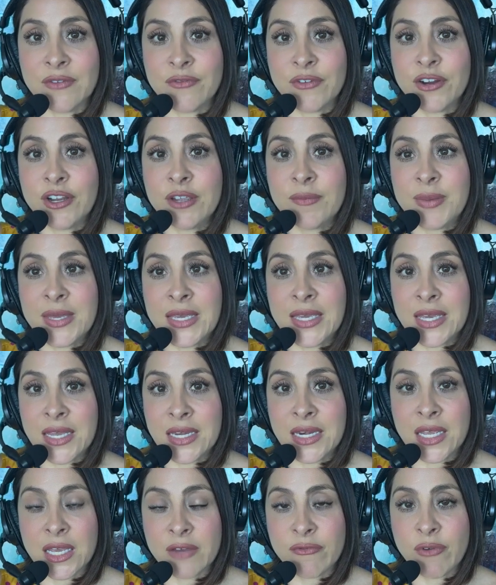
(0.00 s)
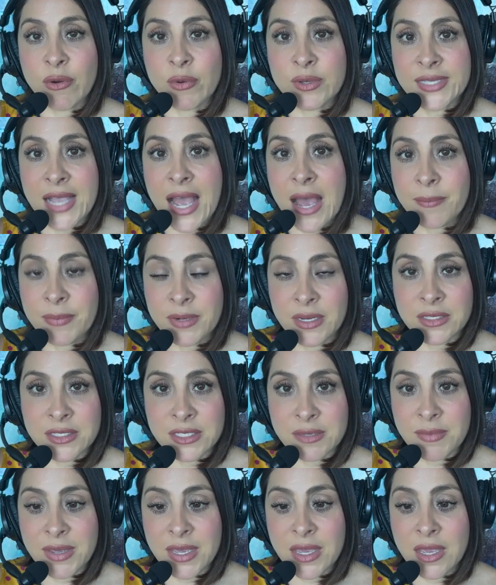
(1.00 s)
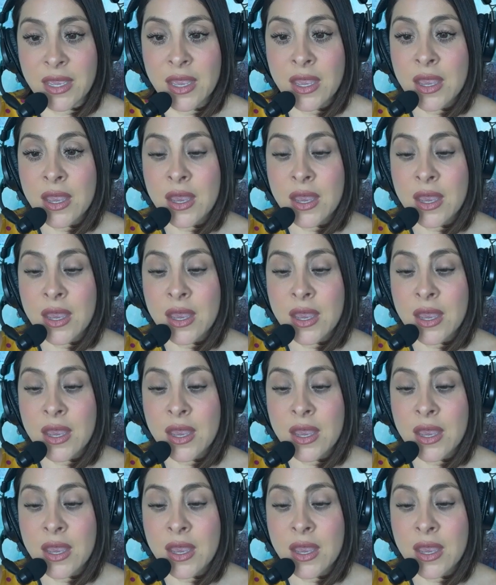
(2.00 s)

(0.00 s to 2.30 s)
very beginning of what was happening to me,